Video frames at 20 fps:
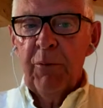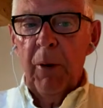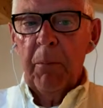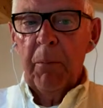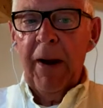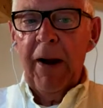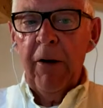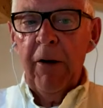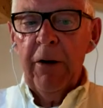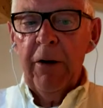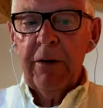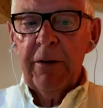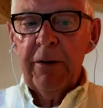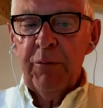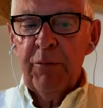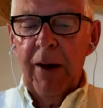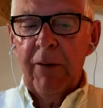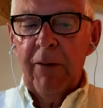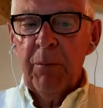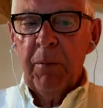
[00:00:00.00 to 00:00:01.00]
married,
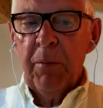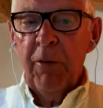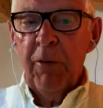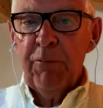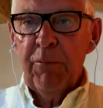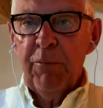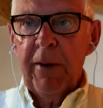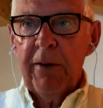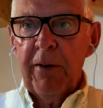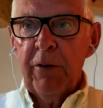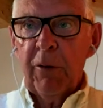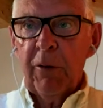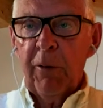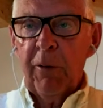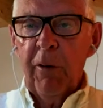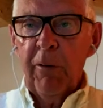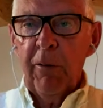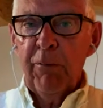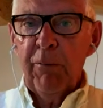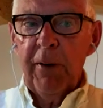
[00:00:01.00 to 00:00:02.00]
if you have a boyfriend or
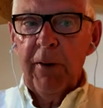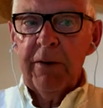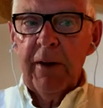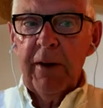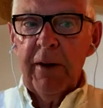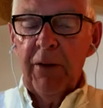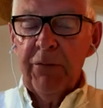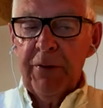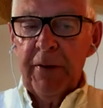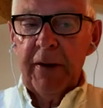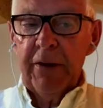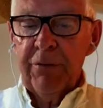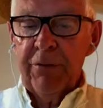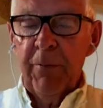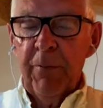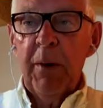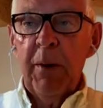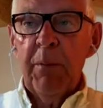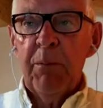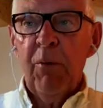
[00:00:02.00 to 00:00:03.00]
girlfriend, I think it's
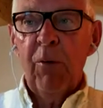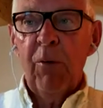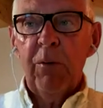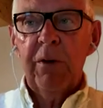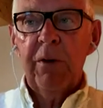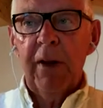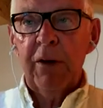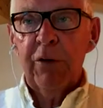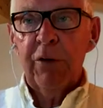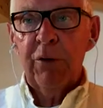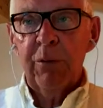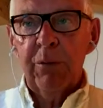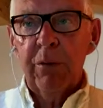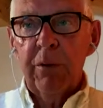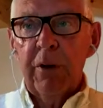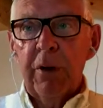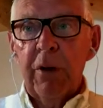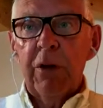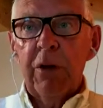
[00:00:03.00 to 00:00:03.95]
very important that you